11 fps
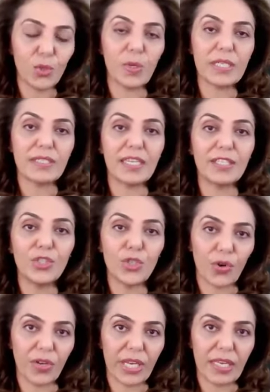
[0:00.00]
towards
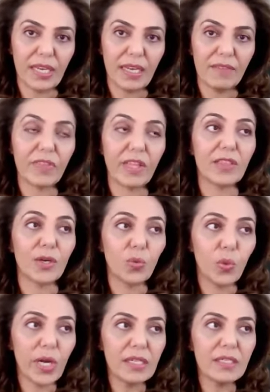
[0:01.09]
ensuring that the
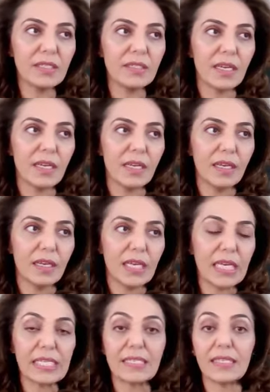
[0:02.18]
world
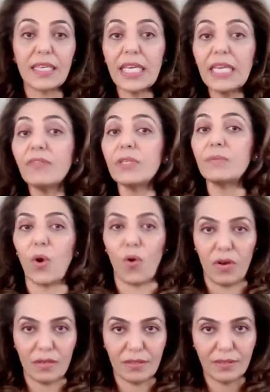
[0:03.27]
is even
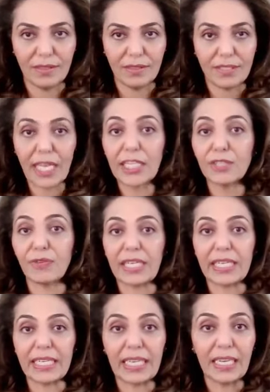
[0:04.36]
more
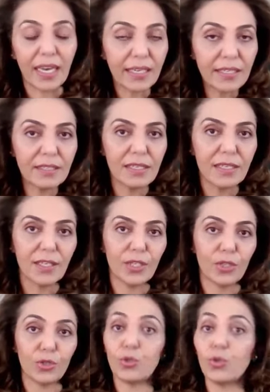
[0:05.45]
scientifically aligned
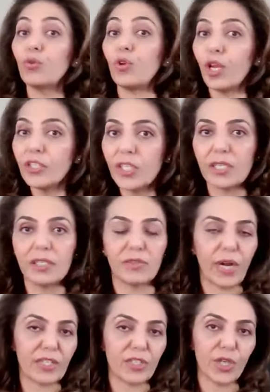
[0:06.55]
through logical
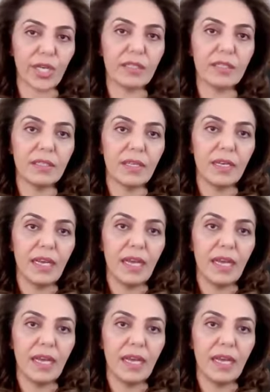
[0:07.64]
rationale,